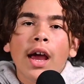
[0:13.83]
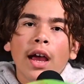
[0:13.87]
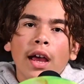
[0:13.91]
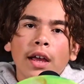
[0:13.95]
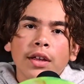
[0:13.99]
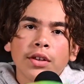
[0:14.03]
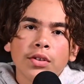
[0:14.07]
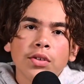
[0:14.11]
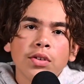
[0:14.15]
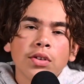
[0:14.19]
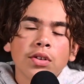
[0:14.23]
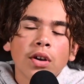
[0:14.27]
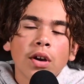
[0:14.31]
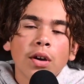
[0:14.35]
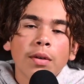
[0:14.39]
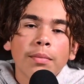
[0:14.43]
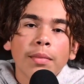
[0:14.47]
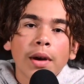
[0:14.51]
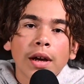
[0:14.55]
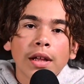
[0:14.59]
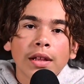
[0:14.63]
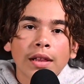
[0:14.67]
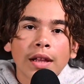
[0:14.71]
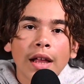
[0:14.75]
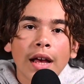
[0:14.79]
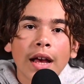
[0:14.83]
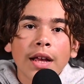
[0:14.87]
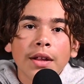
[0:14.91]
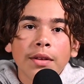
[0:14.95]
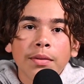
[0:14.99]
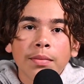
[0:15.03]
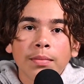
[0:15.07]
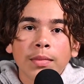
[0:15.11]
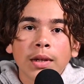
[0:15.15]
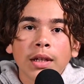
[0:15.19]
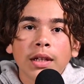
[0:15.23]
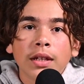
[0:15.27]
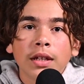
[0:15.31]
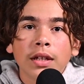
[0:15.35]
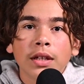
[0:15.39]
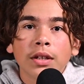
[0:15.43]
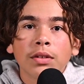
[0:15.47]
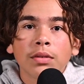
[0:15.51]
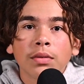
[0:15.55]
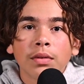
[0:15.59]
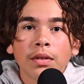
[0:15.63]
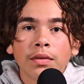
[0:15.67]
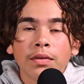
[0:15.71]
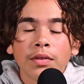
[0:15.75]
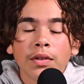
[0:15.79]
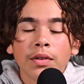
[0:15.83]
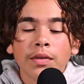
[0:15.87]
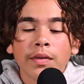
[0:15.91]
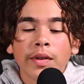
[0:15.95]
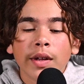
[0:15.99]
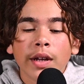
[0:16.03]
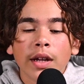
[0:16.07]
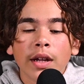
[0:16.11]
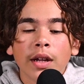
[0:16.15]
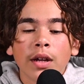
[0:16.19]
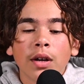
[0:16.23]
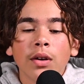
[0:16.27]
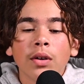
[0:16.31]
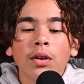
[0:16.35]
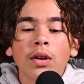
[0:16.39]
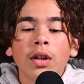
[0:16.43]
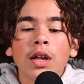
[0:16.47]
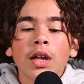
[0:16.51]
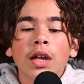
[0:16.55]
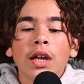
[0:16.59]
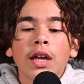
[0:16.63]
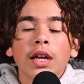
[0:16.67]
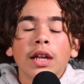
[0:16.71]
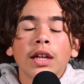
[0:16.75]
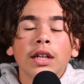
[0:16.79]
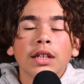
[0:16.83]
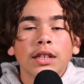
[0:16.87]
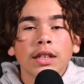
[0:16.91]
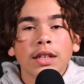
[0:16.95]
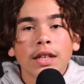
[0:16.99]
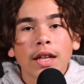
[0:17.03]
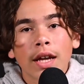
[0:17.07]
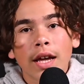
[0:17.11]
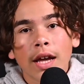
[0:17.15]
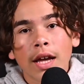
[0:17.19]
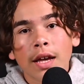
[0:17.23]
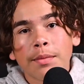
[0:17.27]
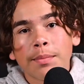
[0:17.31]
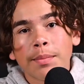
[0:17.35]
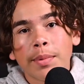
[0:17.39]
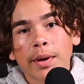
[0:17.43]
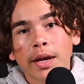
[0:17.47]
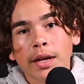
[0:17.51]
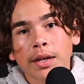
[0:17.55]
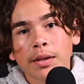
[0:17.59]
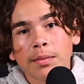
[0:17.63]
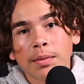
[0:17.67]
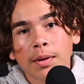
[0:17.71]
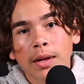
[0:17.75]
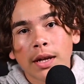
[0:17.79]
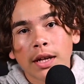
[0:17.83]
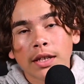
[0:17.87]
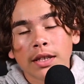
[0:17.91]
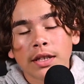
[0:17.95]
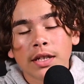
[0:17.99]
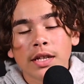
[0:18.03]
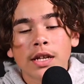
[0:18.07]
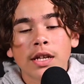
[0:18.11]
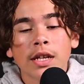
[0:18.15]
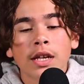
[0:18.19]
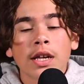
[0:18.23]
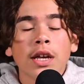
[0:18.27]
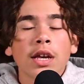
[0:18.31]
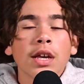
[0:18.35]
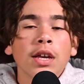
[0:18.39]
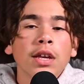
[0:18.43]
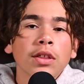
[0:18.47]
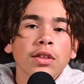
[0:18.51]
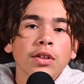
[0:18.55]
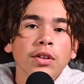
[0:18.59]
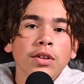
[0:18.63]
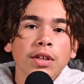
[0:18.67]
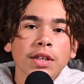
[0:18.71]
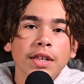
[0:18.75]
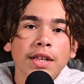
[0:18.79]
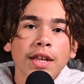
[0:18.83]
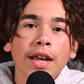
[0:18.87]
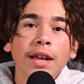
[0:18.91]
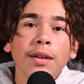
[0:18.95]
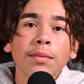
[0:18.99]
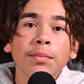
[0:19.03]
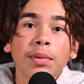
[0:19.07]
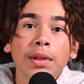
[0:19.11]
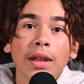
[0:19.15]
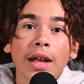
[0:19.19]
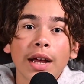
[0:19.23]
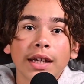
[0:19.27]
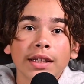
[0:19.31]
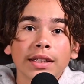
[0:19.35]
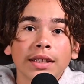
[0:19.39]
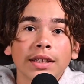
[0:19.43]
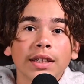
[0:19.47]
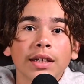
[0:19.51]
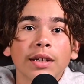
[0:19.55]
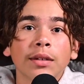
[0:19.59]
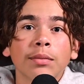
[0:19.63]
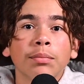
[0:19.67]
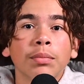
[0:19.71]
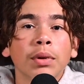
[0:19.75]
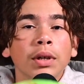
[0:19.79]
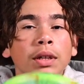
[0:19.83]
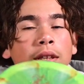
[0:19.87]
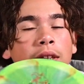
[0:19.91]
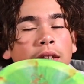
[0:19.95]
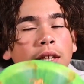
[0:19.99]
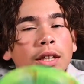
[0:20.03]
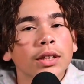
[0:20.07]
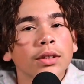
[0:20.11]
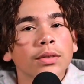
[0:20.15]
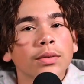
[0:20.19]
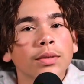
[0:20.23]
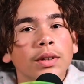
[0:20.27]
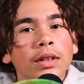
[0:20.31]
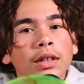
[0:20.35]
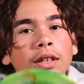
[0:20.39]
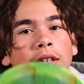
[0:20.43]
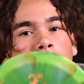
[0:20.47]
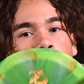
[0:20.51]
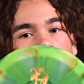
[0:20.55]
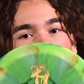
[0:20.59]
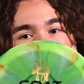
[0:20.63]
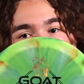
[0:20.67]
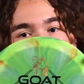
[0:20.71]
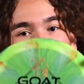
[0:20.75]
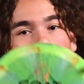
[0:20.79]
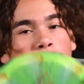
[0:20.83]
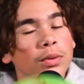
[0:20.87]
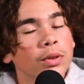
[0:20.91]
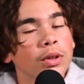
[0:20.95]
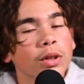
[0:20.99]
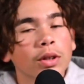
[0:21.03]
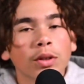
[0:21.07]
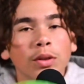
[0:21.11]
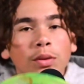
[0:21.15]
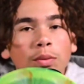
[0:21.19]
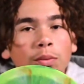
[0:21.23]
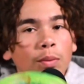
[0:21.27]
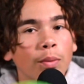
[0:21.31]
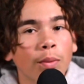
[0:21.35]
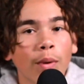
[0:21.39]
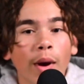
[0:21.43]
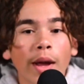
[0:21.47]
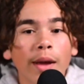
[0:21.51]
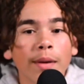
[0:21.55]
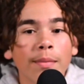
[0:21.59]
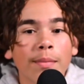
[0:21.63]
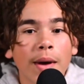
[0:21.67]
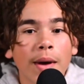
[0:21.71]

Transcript: As you saw in my last Mint Discs review video, it is in the Apex plastic. The same plastic, but this one, it just looks way